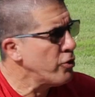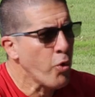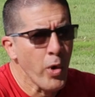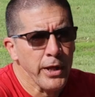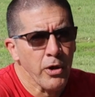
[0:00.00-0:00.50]

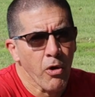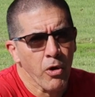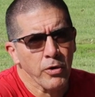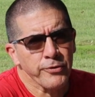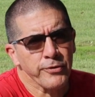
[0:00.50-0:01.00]

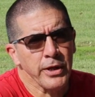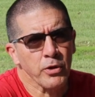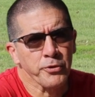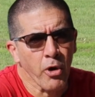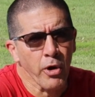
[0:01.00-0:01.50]
20-yard
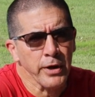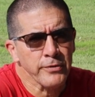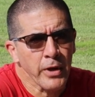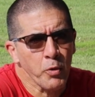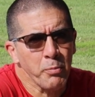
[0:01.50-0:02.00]
steel
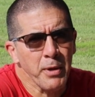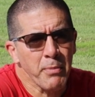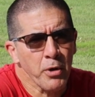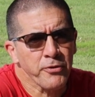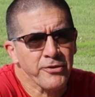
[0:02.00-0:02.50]
targets, that would be
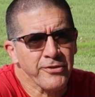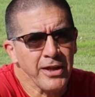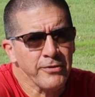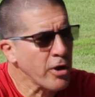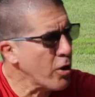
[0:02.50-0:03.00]
both
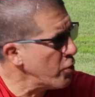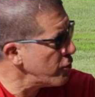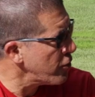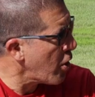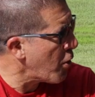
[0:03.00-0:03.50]

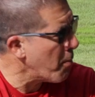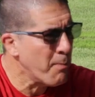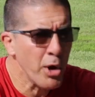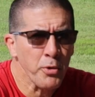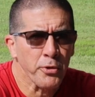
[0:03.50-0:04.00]
C-zones on
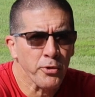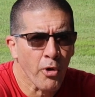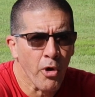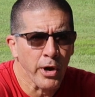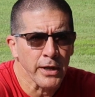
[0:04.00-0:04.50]
both
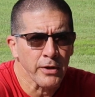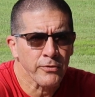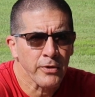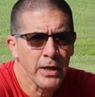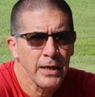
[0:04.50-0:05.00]

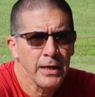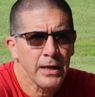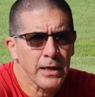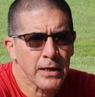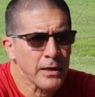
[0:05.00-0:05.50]
targets.
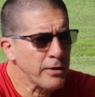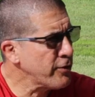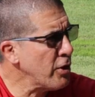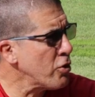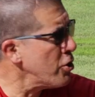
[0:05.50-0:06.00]

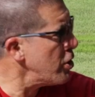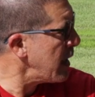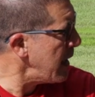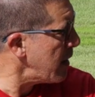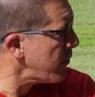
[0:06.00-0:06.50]
Still good
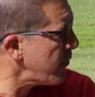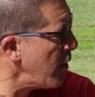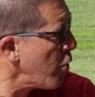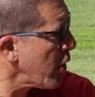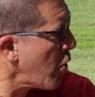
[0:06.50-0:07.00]
hits,
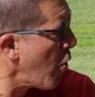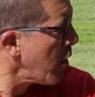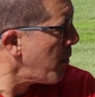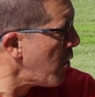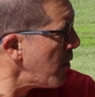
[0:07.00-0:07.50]
still
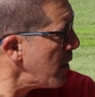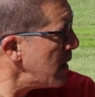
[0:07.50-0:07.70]
recordable,